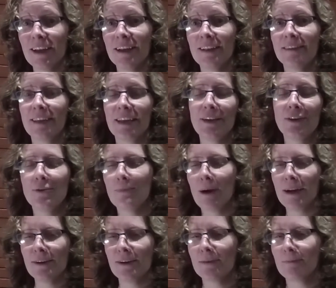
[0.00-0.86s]
then you
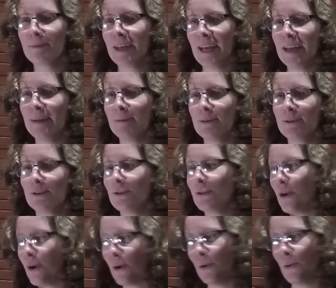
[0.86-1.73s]
might not be able to
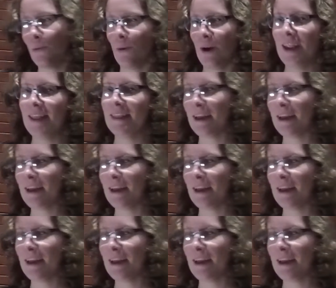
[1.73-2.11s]
know when